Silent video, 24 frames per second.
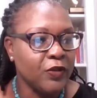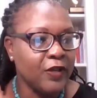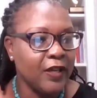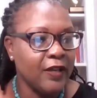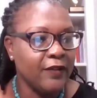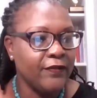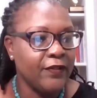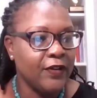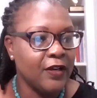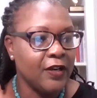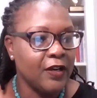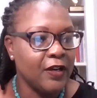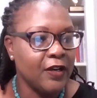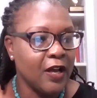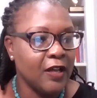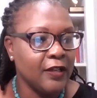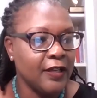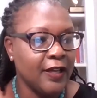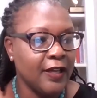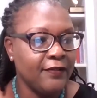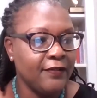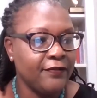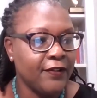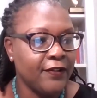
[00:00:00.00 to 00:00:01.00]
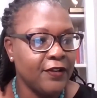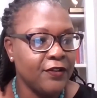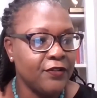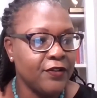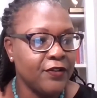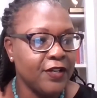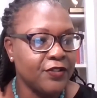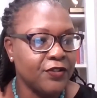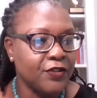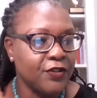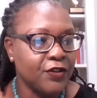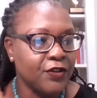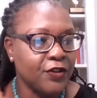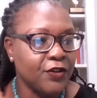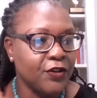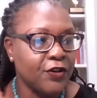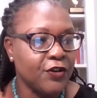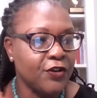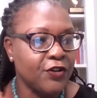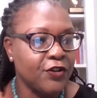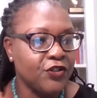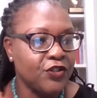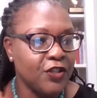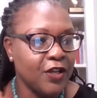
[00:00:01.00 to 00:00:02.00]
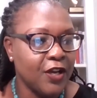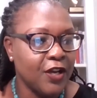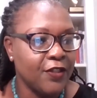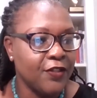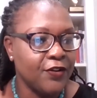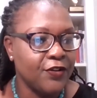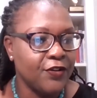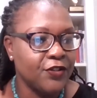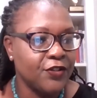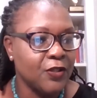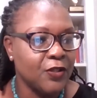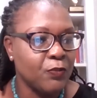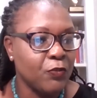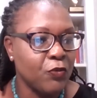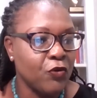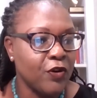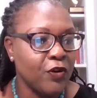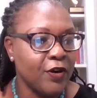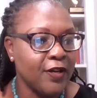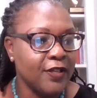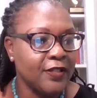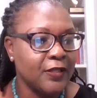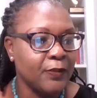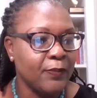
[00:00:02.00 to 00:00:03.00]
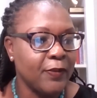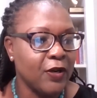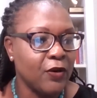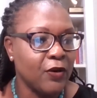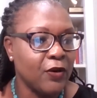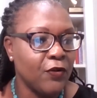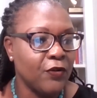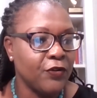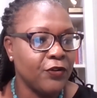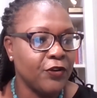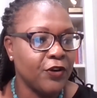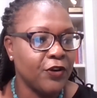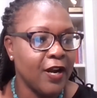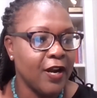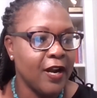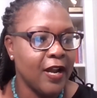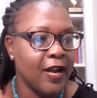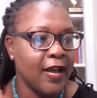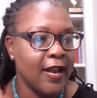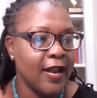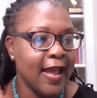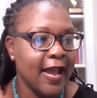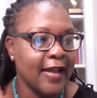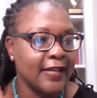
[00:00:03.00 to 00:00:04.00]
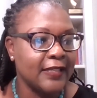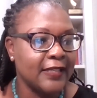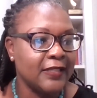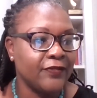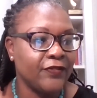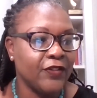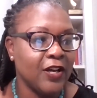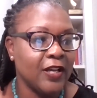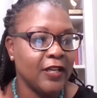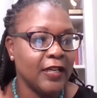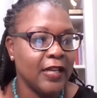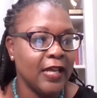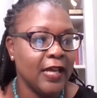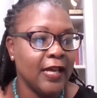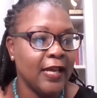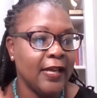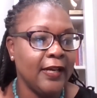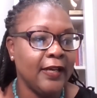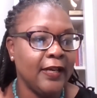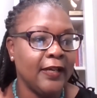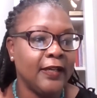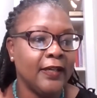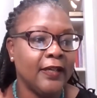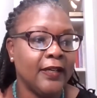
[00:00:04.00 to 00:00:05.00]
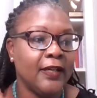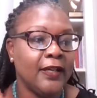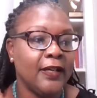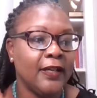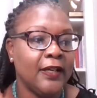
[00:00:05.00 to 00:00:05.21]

will give in an online fundraiser and encourage the others. The board is a bit older and not active online.